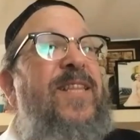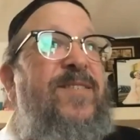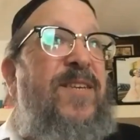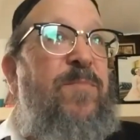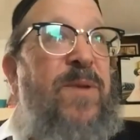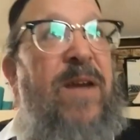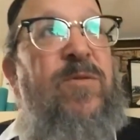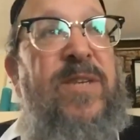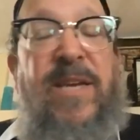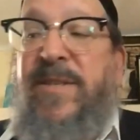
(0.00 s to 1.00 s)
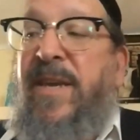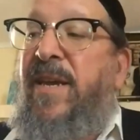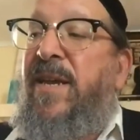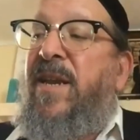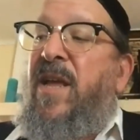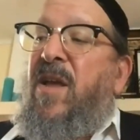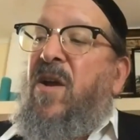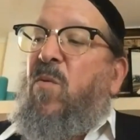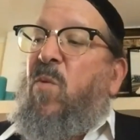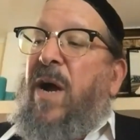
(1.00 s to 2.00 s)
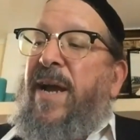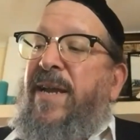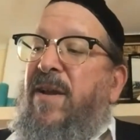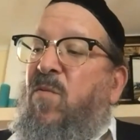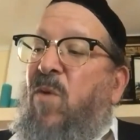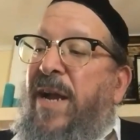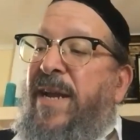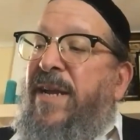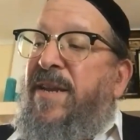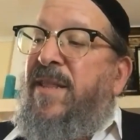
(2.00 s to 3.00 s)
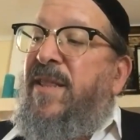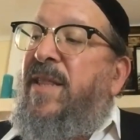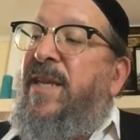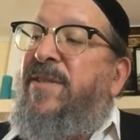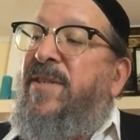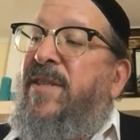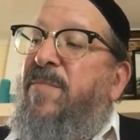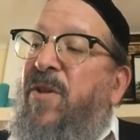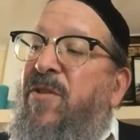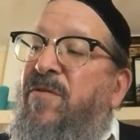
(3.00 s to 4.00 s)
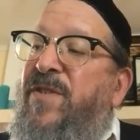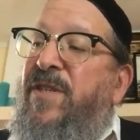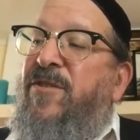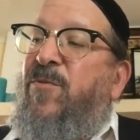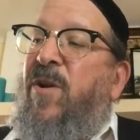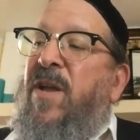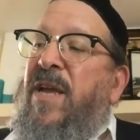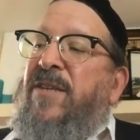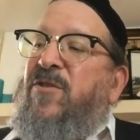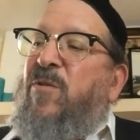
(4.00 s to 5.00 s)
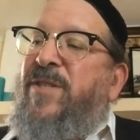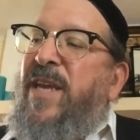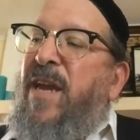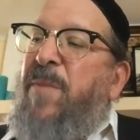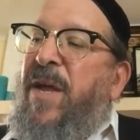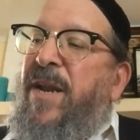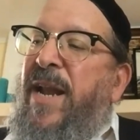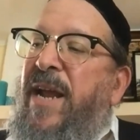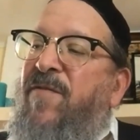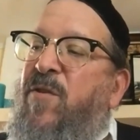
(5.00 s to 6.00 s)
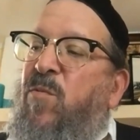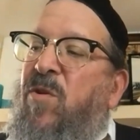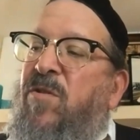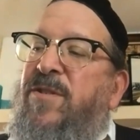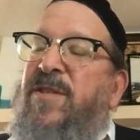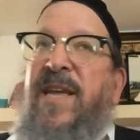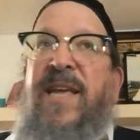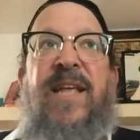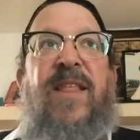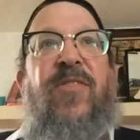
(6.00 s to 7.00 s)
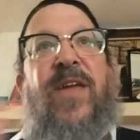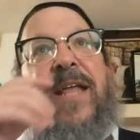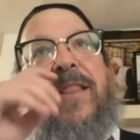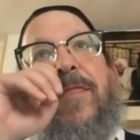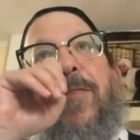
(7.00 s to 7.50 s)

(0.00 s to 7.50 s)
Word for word: list it but i was asking it why why he didn't list the mother of Sisera. so i was thinking about it afterwards that